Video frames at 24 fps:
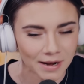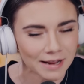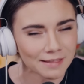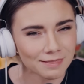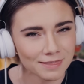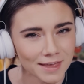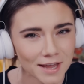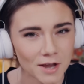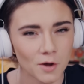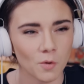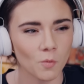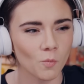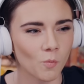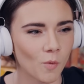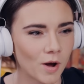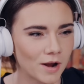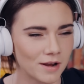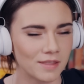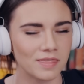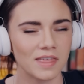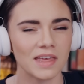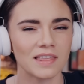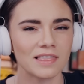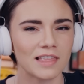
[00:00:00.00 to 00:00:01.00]
But I think
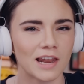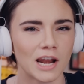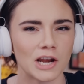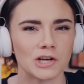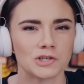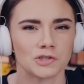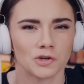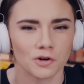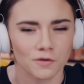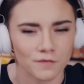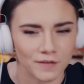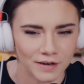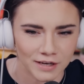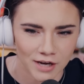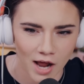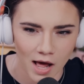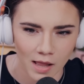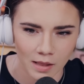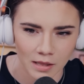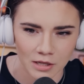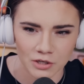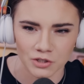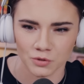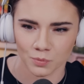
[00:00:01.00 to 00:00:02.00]
one thing that I should have
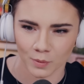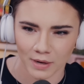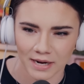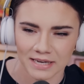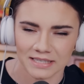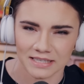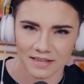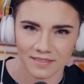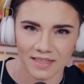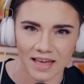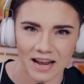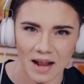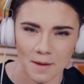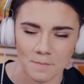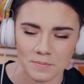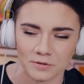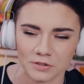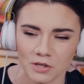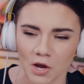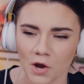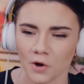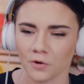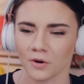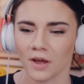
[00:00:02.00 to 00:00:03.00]
acknowledged when I did that
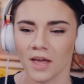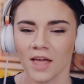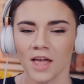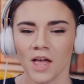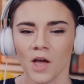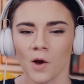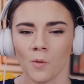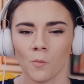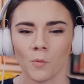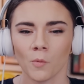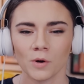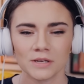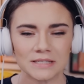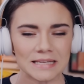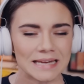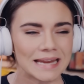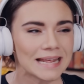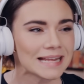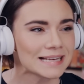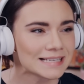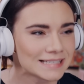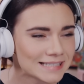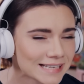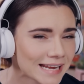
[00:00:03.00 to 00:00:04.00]
episode was that
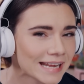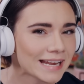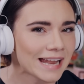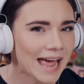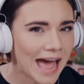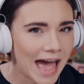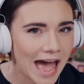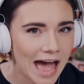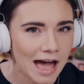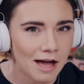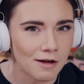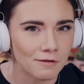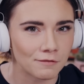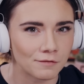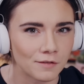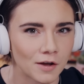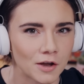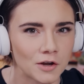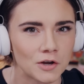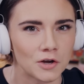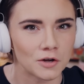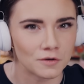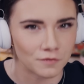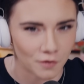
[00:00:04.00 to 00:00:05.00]
he did have
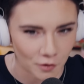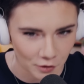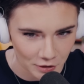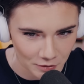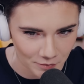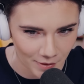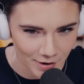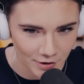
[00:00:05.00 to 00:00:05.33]
a good voting